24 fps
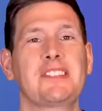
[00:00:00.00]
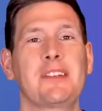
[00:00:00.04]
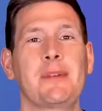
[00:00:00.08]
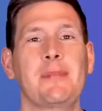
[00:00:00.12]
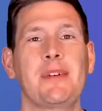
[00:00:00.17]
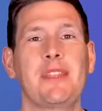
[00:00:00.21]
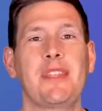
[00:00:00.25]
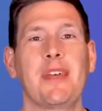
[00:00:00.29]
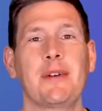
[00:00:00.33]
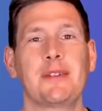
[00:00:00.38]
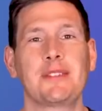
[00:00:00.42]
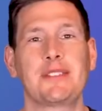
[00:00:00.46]

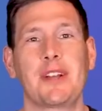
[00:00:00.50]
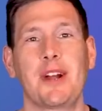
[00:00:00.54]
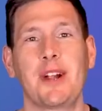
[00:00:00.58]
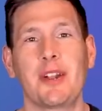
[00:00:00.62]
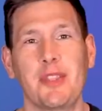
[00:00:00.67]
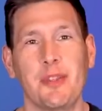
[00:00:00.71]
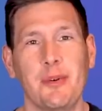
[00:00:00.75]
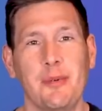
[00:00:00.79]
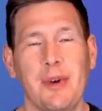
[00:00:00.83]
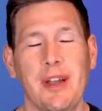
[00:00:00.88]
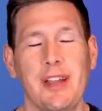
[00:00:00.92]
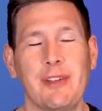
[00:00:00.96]
some of those out
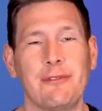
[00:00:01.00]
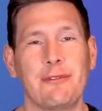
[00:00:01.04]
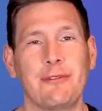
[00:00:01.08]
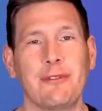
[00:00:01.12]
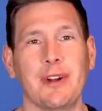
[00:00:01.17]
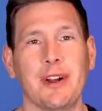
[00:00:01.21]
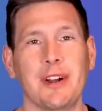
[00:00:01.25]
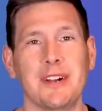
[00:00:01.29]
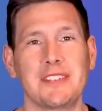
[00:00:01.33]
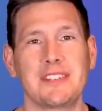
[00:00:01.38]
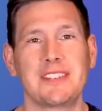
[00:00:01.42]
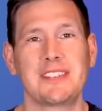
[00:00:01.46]
of the way
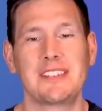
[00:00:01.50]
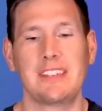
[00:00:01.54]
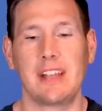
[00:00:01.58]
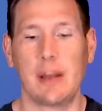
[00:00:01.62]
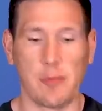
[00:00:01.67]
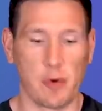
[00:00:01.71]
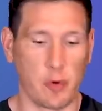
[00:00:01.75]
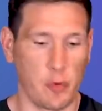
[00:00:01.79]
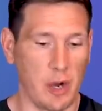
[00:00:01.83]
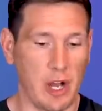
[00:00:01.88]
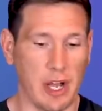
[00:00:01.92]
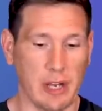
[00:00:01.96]
first.
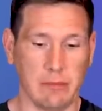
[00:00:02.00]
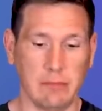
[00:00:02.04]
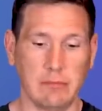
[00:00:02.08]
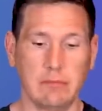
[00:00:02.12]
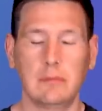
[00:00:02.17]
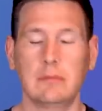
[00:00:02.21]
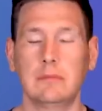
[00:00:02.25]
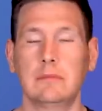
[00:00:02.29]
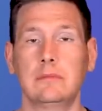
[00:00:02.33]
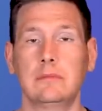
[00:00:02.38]
Number one,